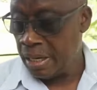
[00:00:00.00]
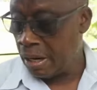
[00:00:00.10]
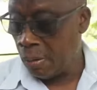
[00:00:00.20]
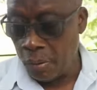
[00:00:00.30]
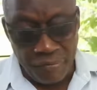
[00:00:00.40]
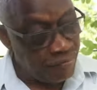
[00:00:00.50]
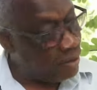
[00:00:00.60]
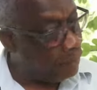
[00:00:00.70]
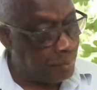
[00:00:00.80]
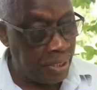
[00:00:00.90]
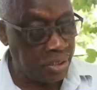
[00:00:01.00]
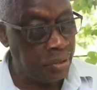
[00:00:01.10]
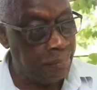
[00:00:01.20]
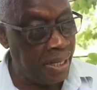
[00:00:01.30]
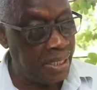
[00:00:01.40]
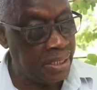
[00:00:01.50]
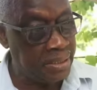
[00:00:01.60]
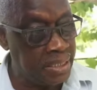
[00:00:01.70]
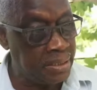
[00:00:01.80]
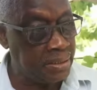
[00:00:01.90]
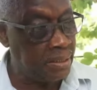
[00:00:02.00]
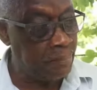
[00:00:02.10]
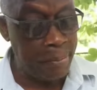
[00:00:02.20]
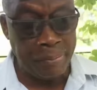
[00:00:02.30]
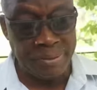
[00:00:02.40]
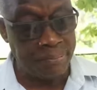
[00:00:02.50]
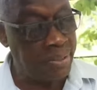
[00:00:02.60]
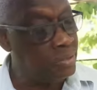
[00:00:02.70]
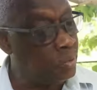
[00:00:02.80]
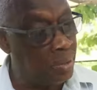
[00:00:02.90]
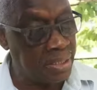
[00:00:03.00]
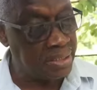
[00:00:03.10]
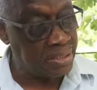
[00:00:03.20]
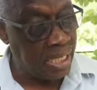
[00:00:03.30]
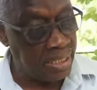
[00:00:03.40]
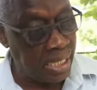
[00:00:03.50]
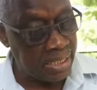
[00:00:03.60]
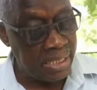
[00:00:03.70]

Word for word: a whole farm production plan in a season. People sometimes don't understand that.